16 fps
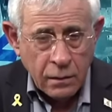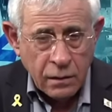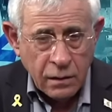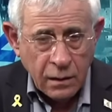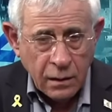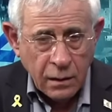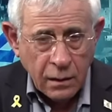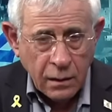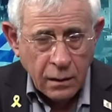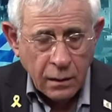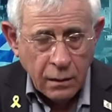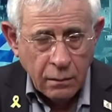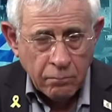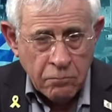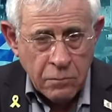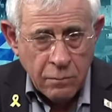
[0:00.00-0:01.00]

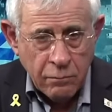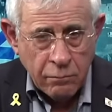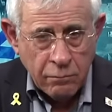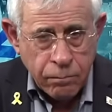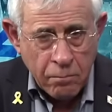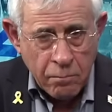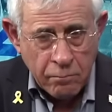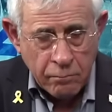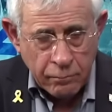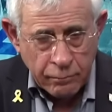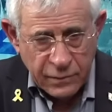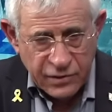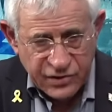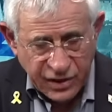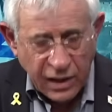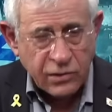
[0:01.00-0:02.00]
The
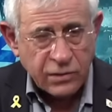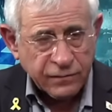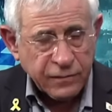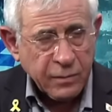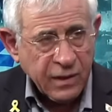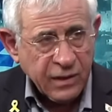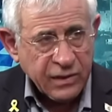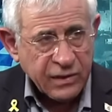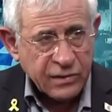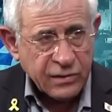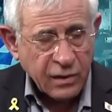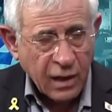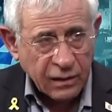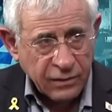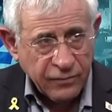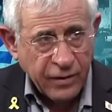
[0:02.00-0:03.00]
states of the Middle
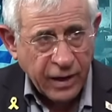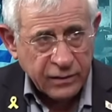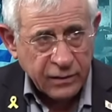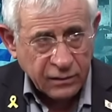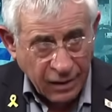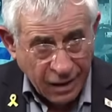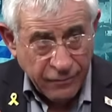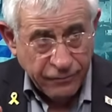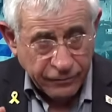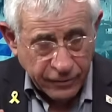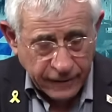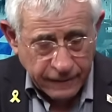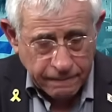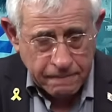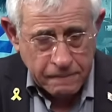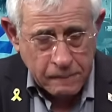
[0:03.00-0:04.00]
East are divided
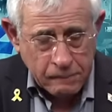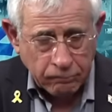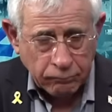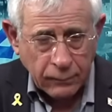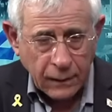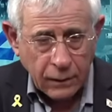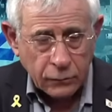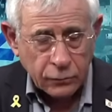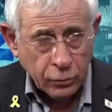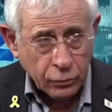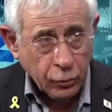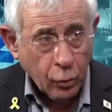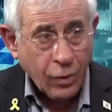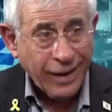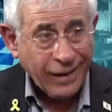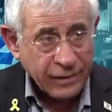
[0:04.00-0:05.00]
roughly to
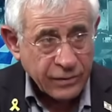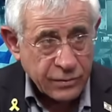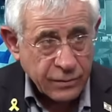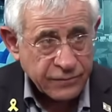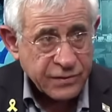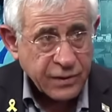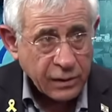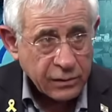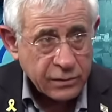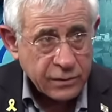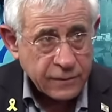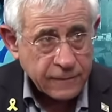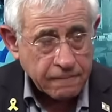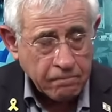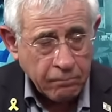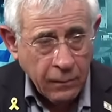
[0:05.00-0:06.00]
two kinds of
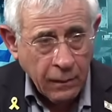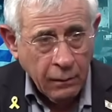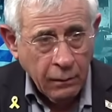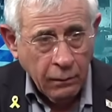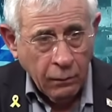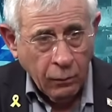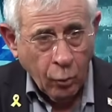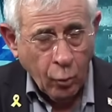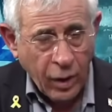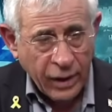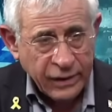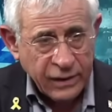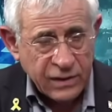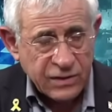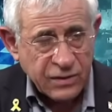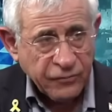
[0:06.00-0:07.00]
states.
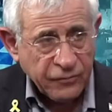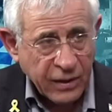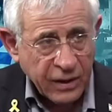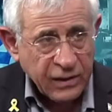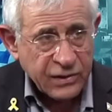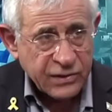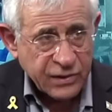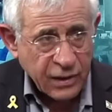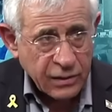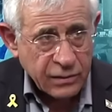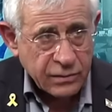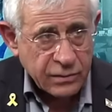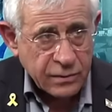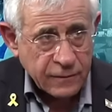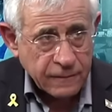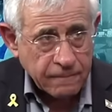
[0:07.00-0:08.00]
One is the failing
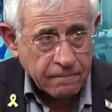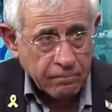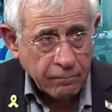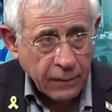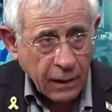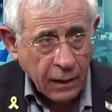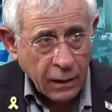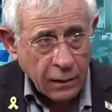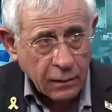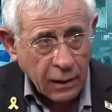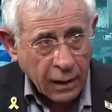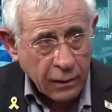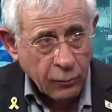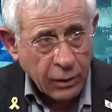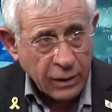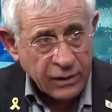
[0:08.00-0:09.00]
states, and
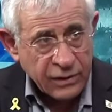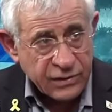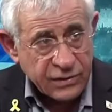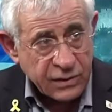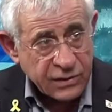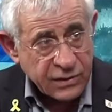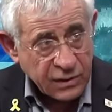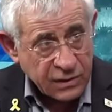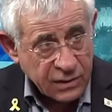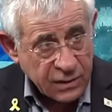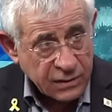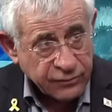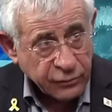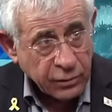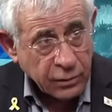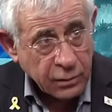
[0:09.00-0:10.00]
the other one is the
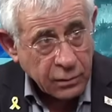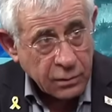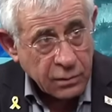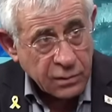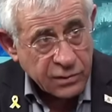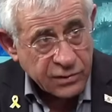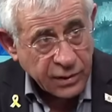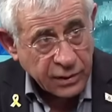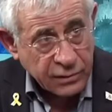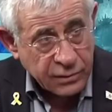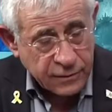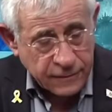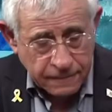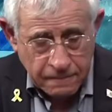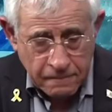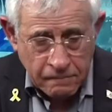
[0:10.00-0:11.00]
successful
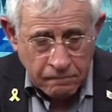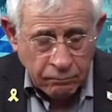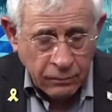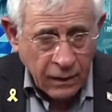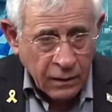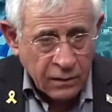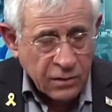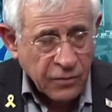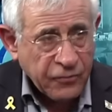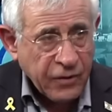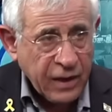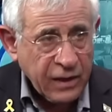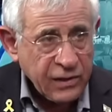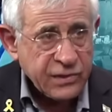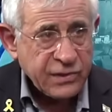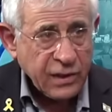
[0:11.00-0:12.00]
states. The
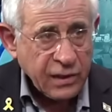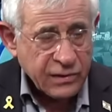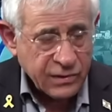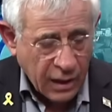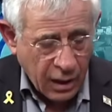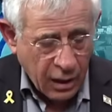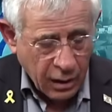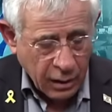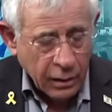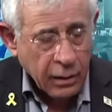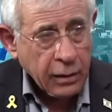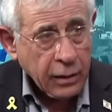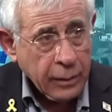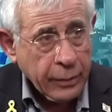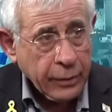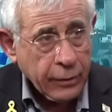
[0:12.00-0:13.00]
failing states are
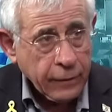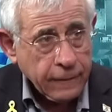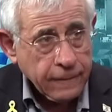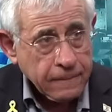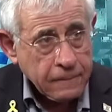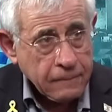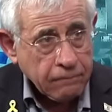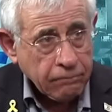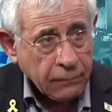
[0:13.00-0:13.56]
Lebanon,